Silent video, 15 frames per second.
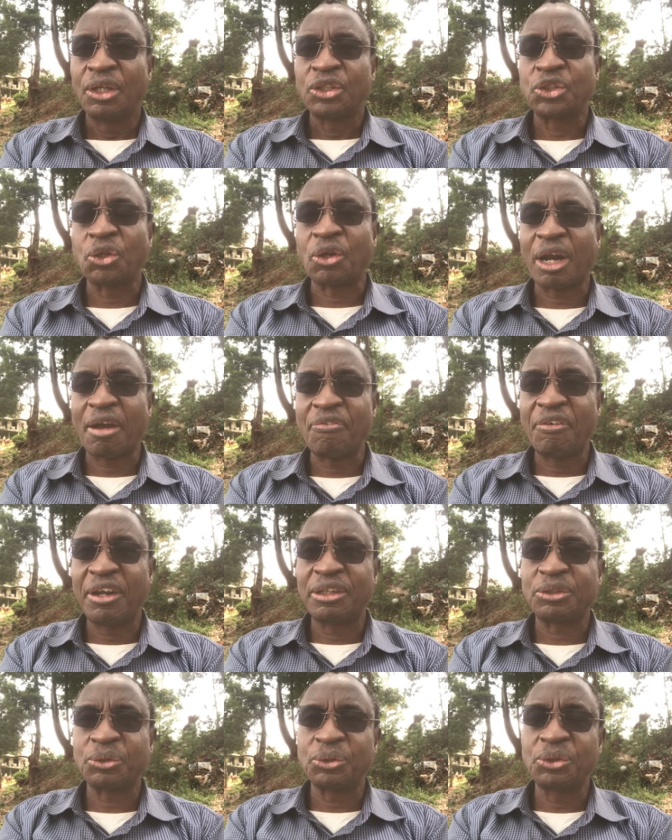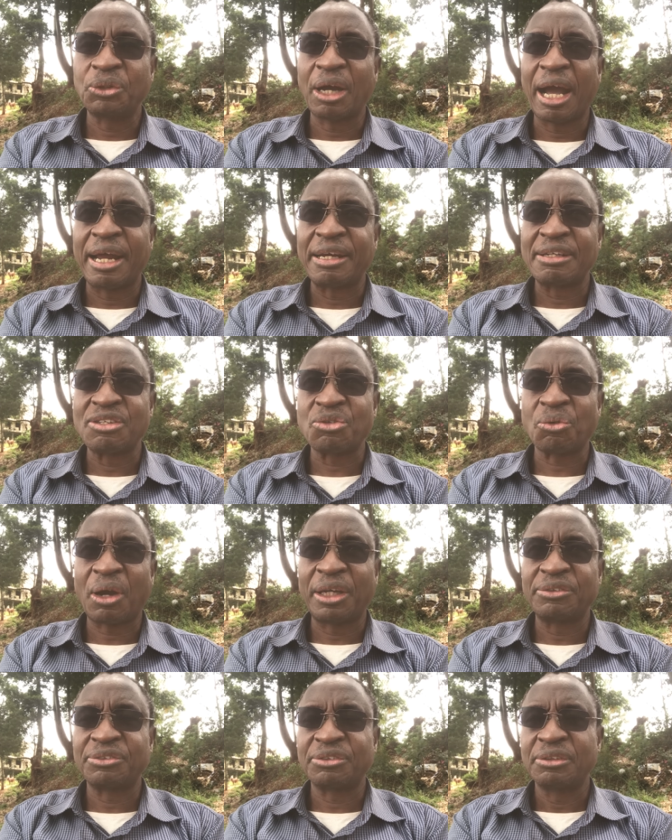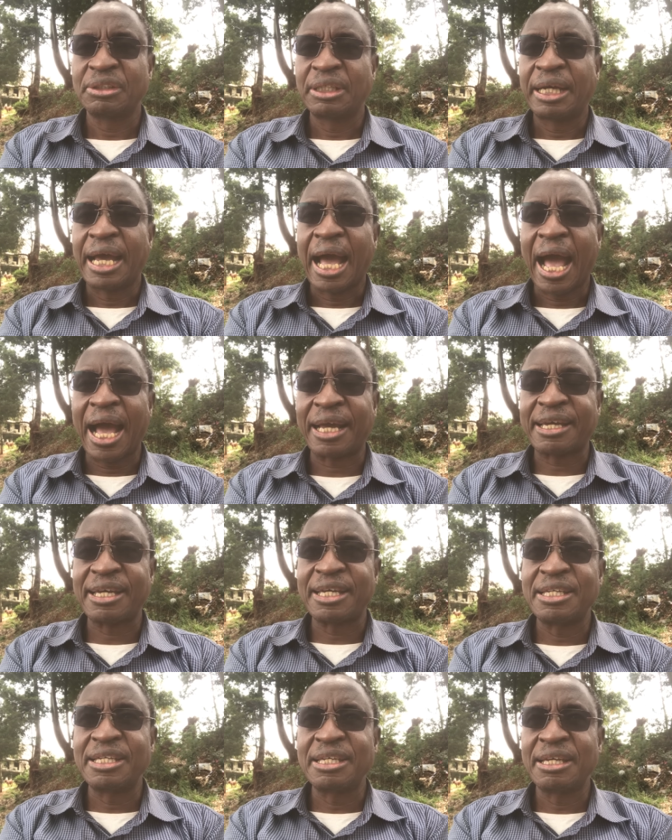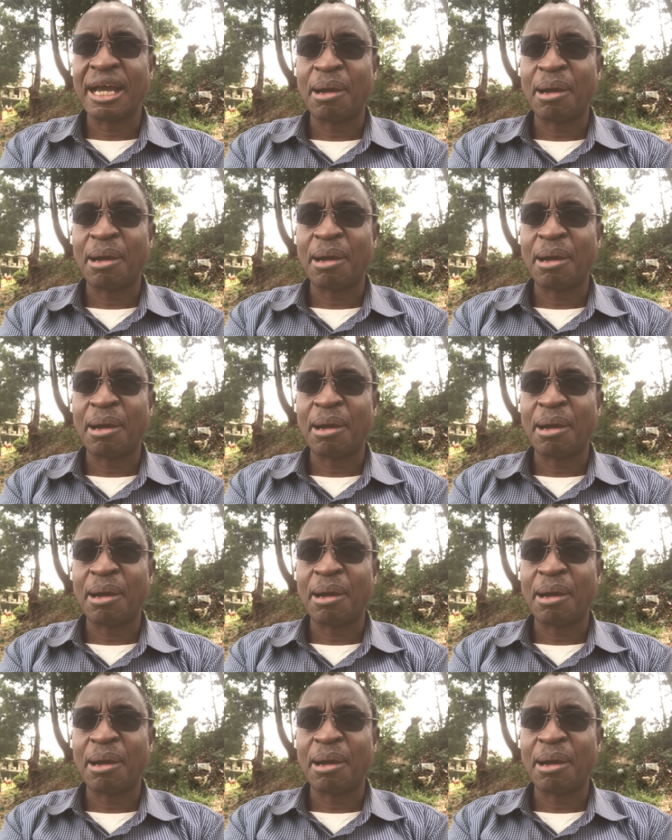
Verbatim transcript: So Raphael Tuju and his wife Akinyi.